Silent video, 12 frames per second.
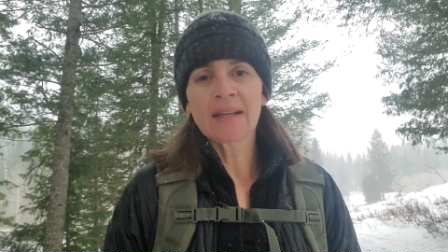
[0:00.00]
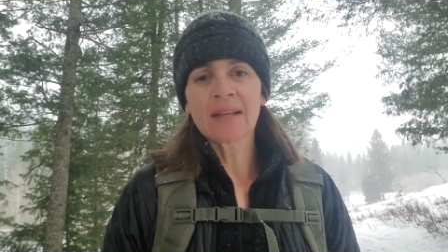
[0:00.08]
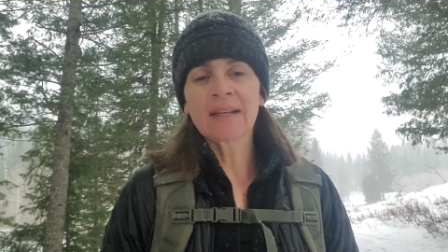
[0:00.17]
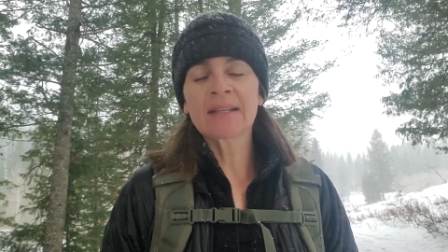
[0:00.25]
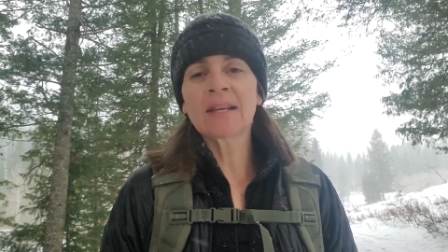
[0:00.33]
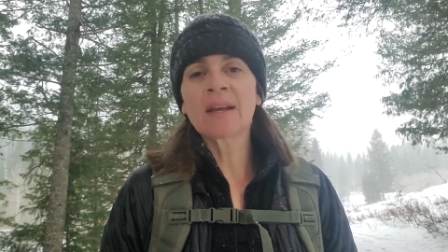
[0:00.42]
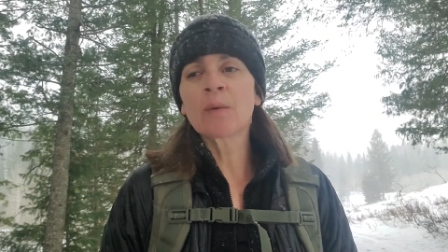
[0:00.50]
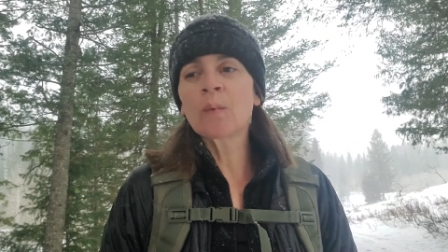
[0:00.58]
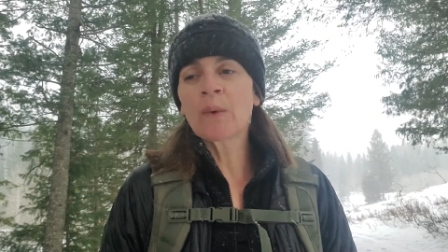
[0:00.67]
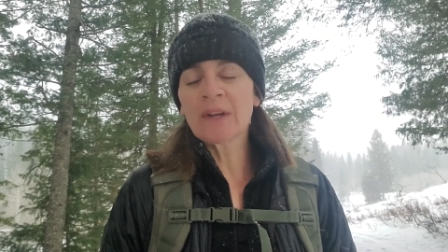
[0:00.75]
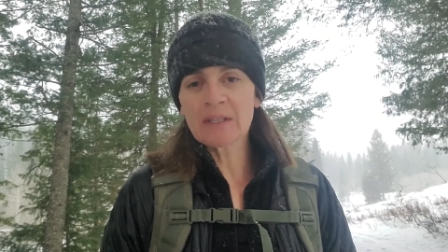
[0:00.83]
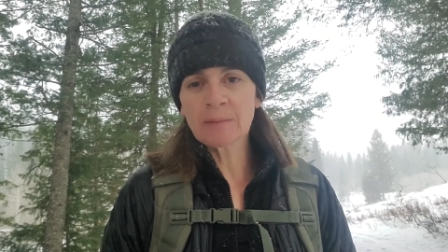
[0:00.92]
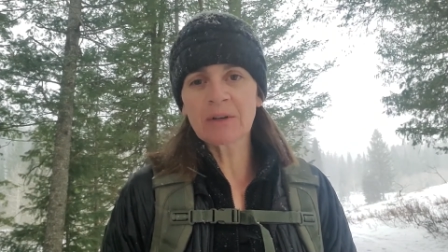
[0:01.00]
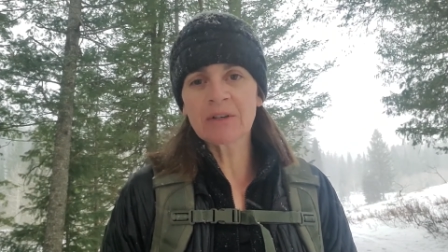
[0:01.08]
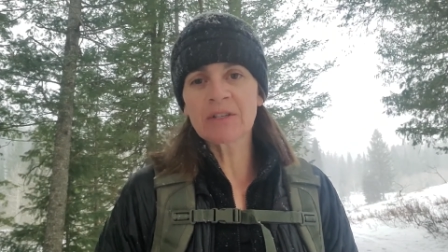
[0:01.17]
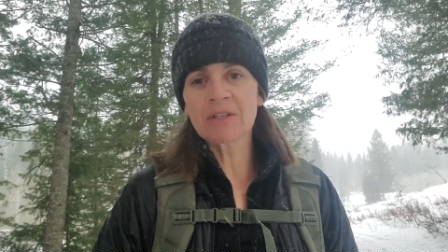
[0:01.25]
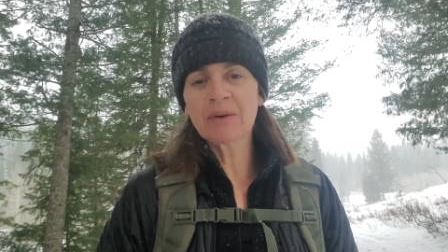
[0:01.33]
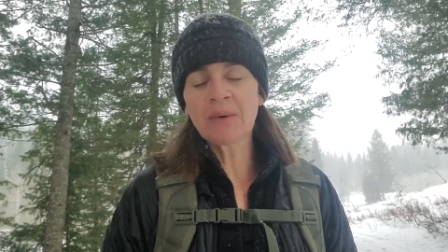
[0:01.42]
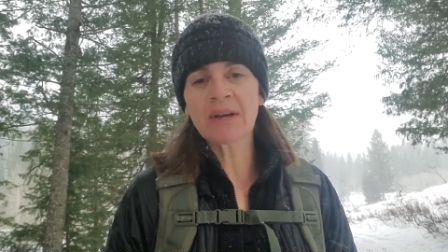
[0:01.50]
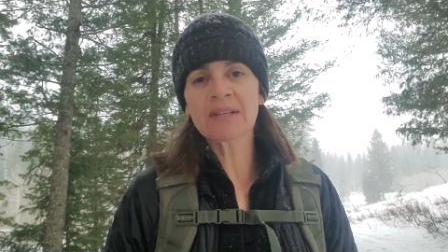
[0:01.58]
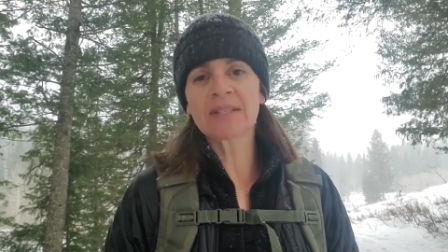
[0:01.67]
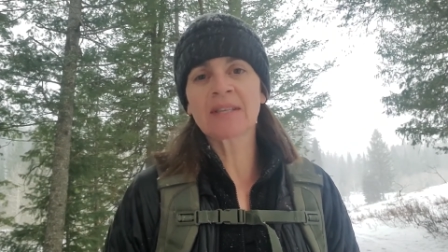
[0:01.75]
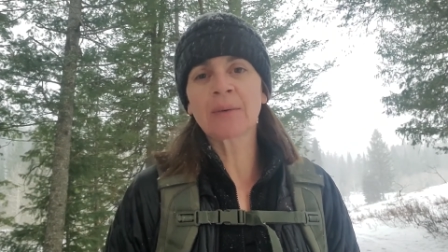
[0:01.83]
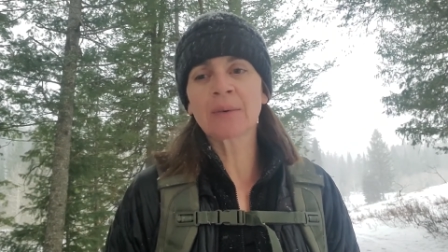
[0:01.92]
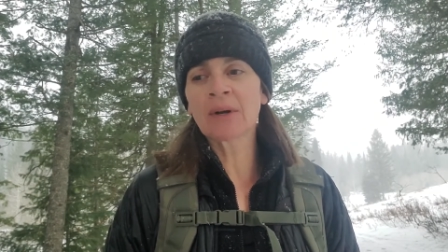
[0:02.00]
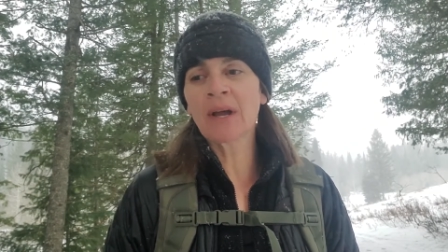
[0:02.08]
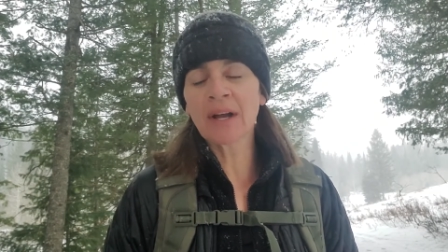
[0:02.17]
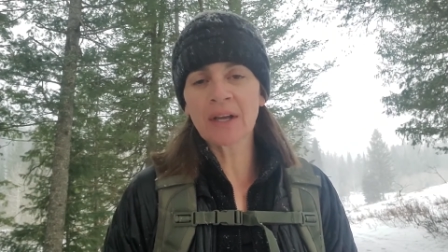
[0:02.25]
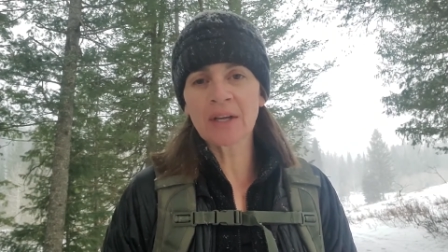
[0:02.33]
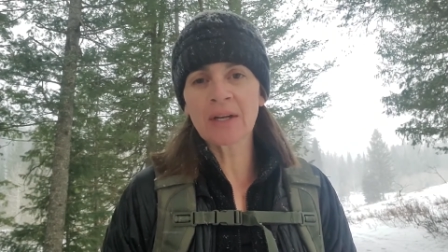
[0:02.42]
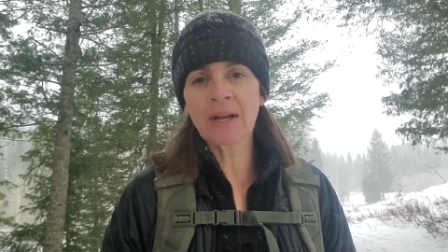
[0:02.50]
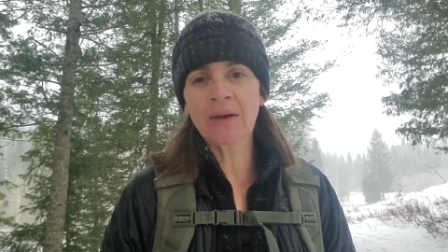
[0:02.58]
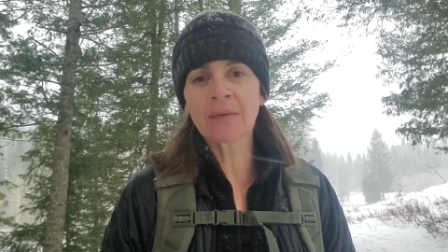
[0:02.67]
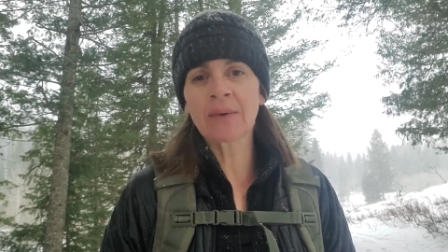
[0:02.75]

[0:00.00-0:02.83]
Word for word: It, it whispers to us that we're not good enough.